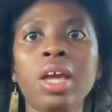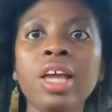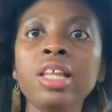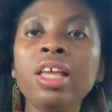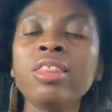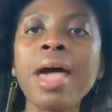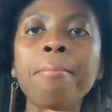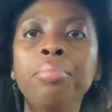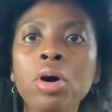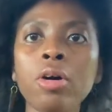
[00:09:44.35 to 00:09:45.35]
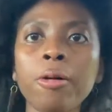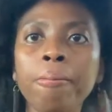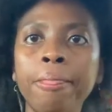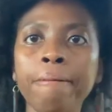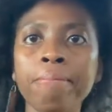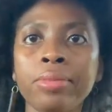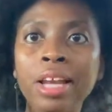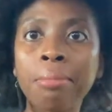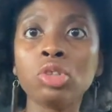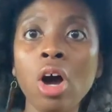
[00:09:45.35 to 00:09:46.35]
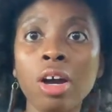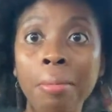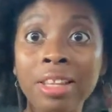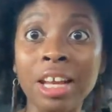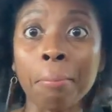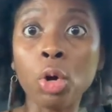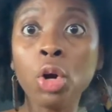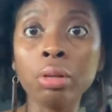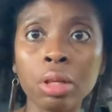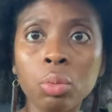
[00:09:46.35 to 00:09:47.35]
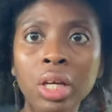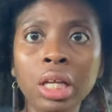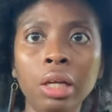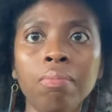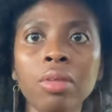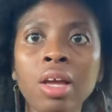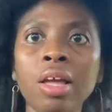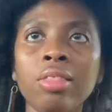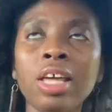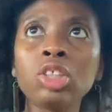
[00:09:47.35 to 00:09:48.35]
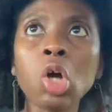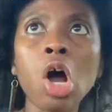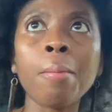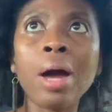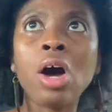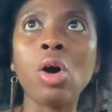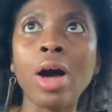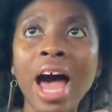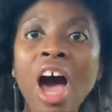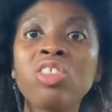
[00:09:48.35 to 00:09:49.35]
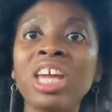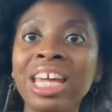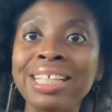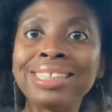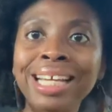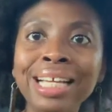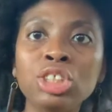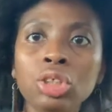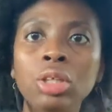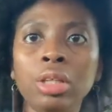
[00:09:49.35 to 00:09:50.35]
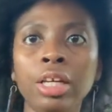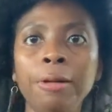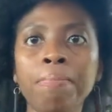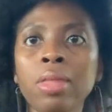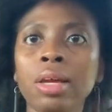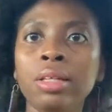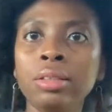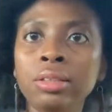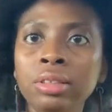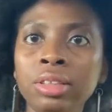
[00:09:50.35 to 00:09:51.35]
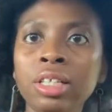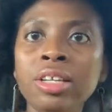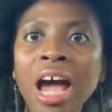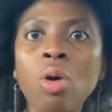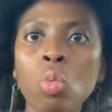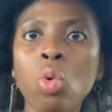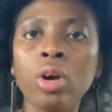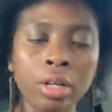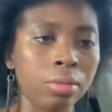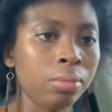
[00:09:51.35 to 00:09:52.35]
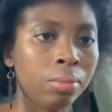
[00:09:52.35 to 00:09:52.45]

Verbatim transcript: And in that book that I'm talking about, that I'm currently reading, they talk about how they intentionally did not want